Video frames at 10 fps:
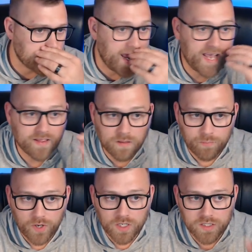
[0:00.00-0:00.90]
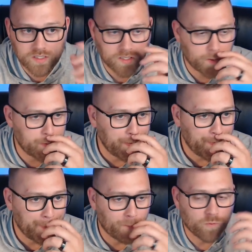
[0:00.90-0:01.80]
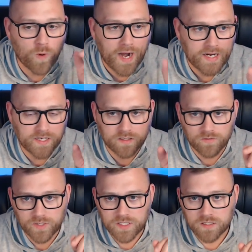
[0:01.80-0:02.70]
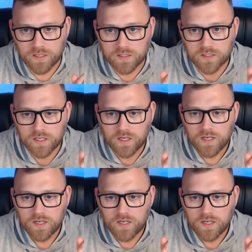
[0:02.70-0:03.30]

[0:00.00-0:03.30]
and the person writing the research.